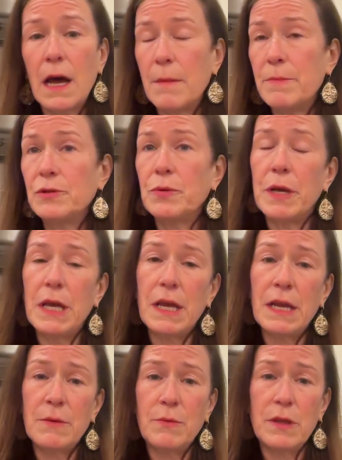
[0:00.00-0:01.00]

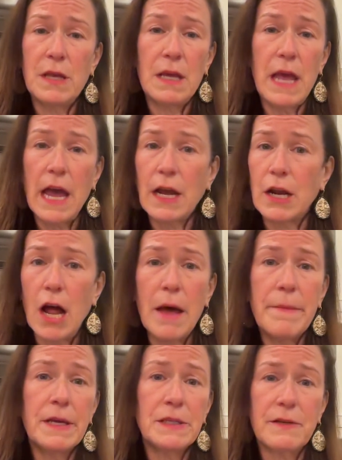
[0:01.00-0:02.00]
Between the
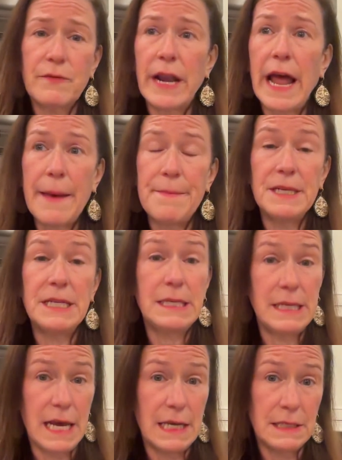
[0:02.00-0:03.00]
economics of what happened to
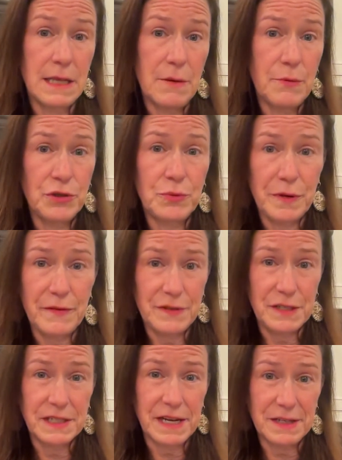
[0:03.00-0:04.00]
Tesla, which we've
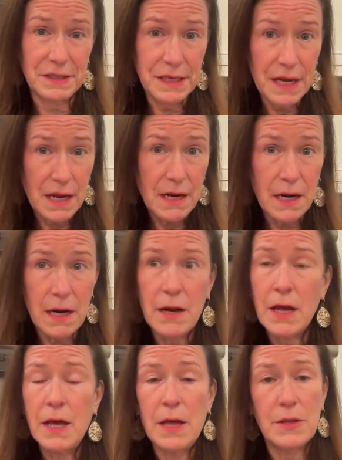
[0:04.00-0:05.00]
discussed here,
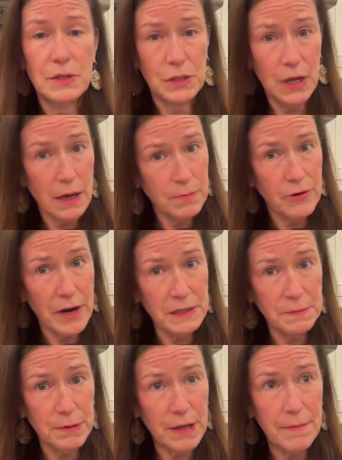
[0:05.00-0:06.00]
the stock price
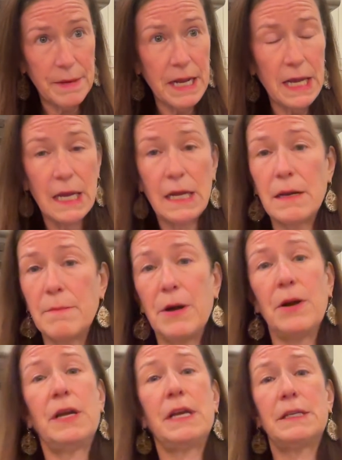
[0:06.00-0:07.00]
plummeting,
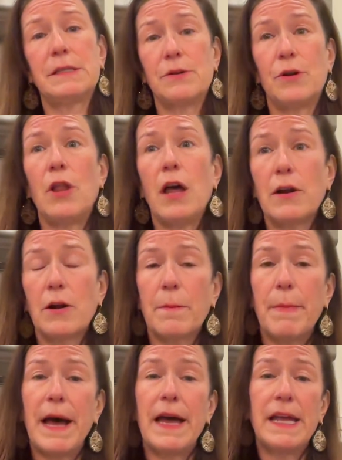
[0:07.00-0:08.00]
Americans are no longer
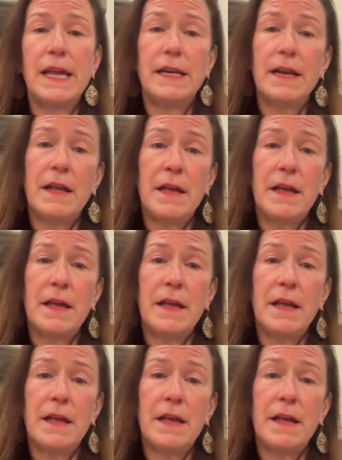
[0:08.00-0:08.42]
buying.